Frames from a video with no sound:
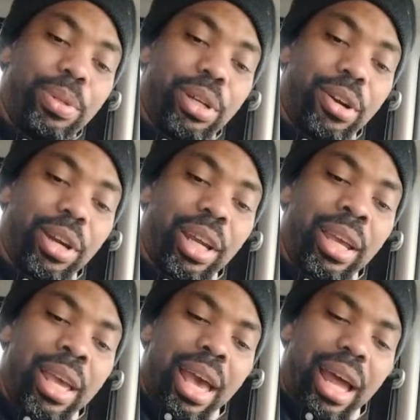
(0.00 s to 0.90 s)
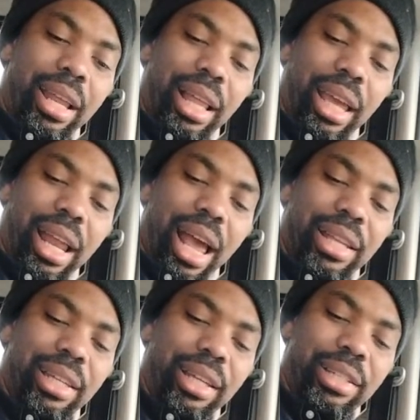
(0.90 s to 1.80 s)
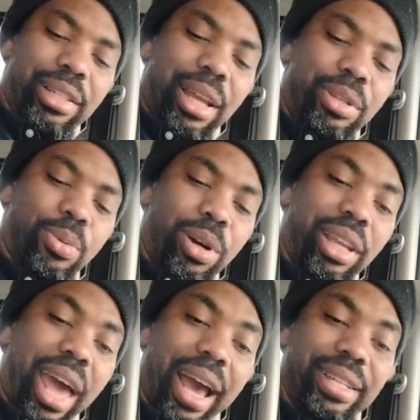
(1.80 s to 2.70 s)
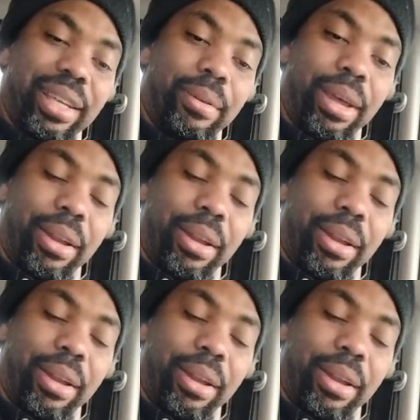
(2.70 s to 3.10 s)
sorry, and he like accidentally just kind of swung the axe at